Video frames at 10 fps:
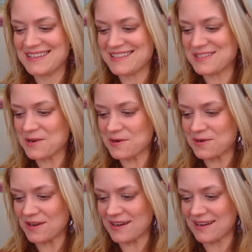
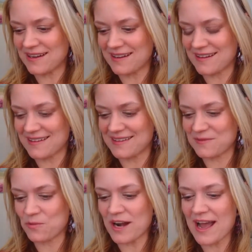So
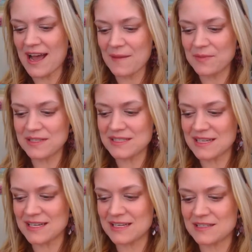what happens
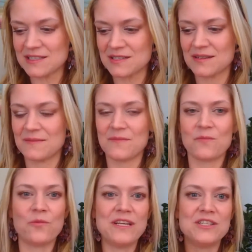is
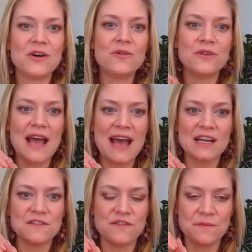we don't
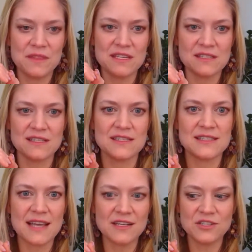act from this
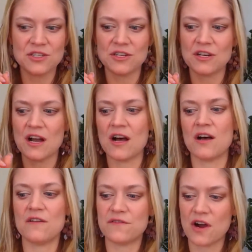center
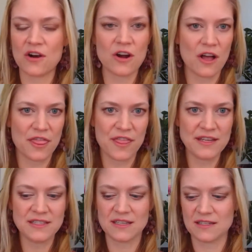of our
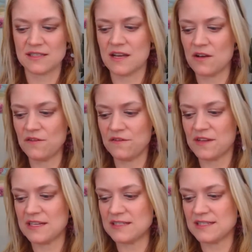authentic
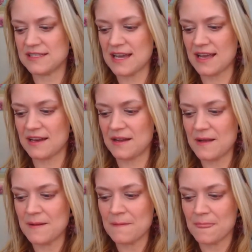self. Instead,
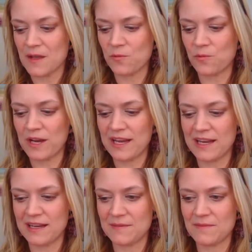
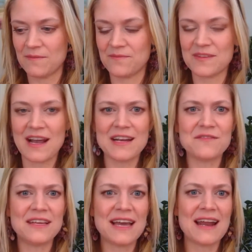we kind
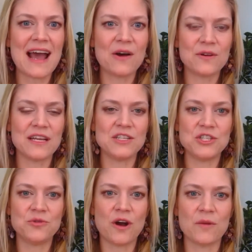of get out
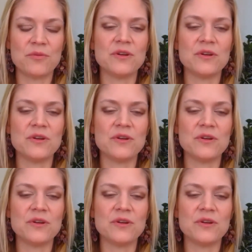into our